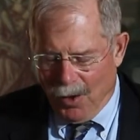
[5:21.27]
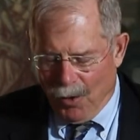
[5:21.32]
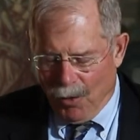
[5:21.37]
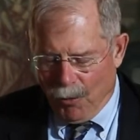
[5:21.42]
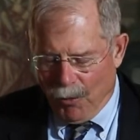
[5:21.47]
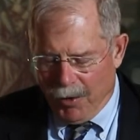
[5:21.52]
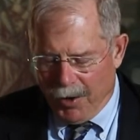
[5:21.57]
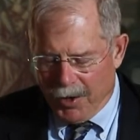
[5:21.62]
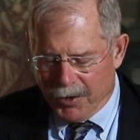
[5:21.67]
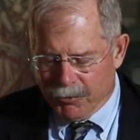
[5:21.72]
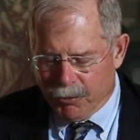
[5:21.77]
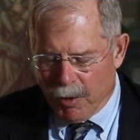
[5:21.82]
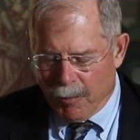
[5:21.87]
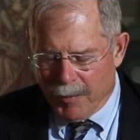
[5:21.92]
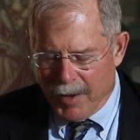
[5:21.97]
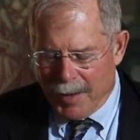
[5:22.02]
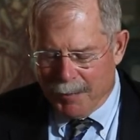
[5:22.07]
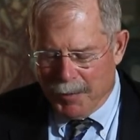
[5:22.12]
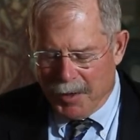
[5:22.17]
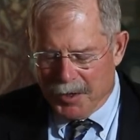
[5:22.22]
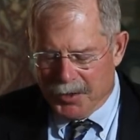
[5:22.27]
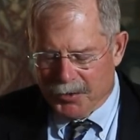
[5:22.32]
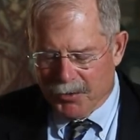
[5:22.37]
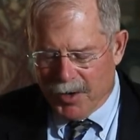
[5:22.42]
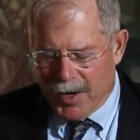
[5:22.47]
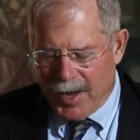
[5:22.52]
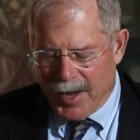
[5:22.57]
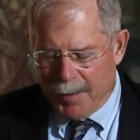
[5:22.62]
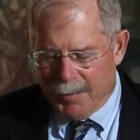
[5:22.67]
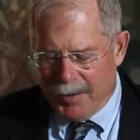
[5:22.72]
was what might be
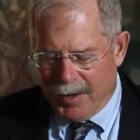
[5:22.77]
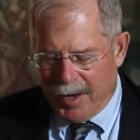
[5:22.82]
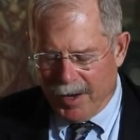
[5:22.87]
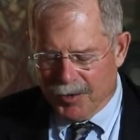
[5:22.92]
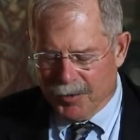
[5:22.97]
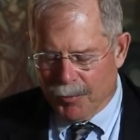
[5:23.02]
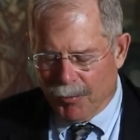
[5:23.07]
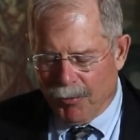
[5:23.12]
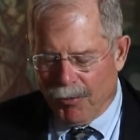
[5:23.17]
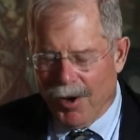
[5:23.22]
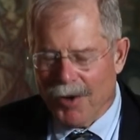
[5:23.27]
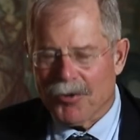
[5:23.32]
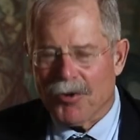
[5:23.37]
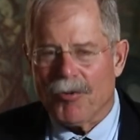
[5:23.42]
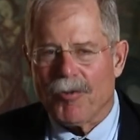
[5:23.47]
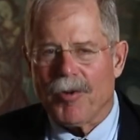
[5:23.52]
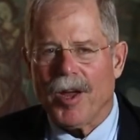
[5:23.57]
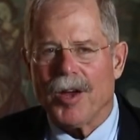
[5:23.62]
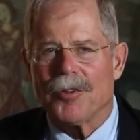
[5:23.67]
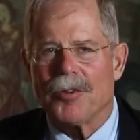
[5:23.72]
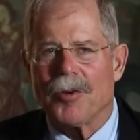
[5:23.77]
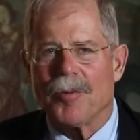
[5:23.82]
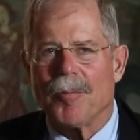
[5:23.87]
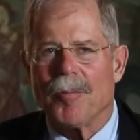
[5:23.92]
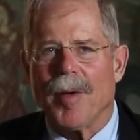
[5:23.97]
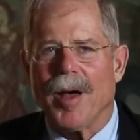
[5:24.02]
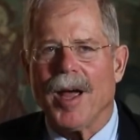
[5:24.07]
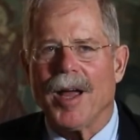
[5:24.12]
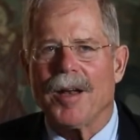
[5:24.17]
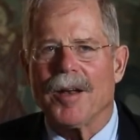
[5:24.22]
described as preservation
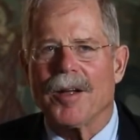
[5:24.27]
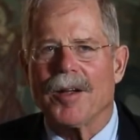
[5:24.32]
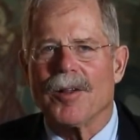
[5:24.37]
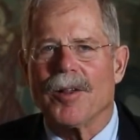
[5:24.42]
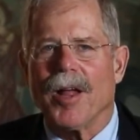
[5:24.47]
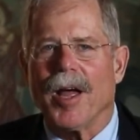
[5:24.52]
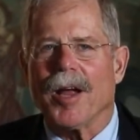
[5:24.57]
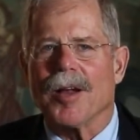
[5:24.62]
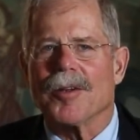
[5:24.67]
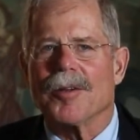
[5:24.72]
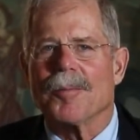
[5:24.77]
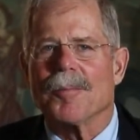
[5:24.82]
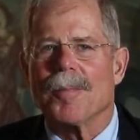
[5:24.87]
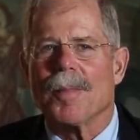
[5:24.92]
by neglect,